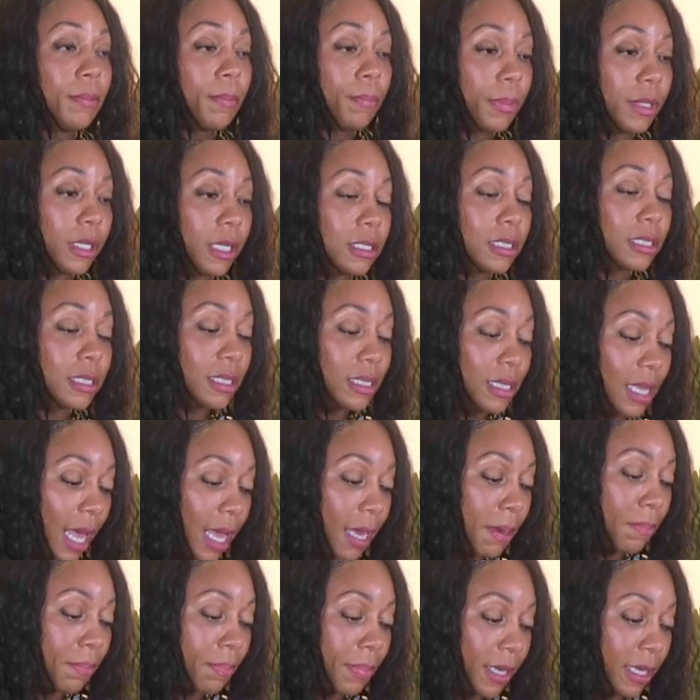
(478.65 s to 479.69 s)
but a
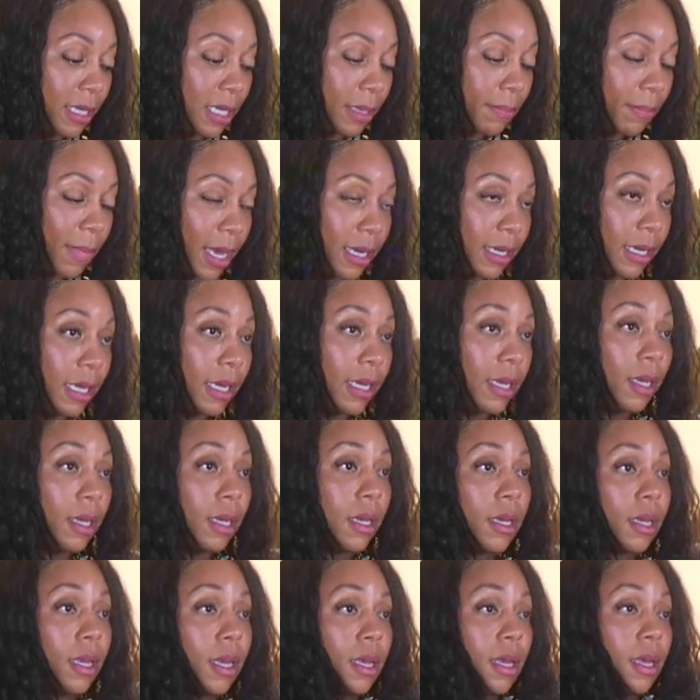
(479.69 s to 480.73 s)
slight bend in my knee.
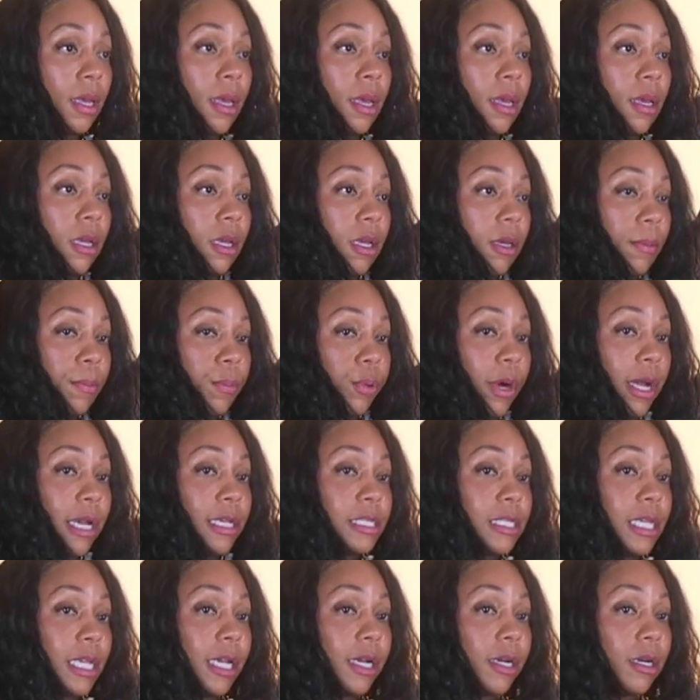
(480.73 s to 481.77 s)

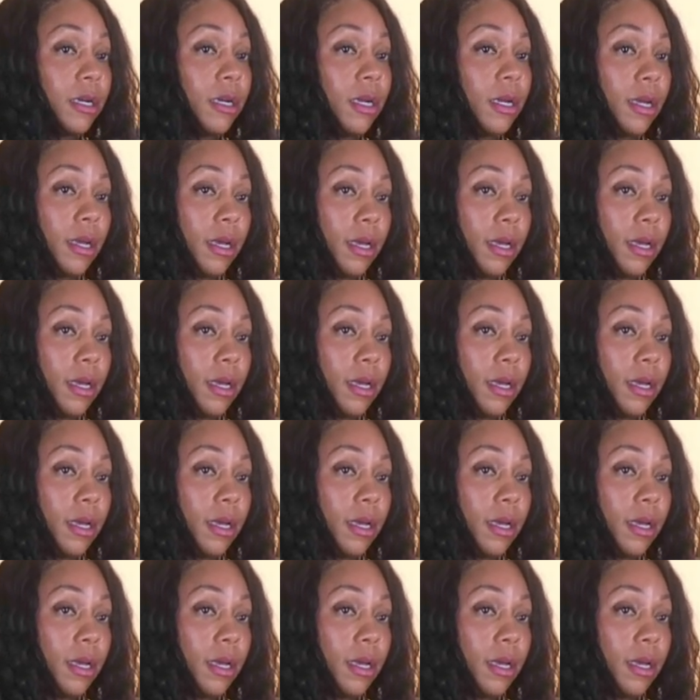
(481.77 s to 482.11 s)
Press here,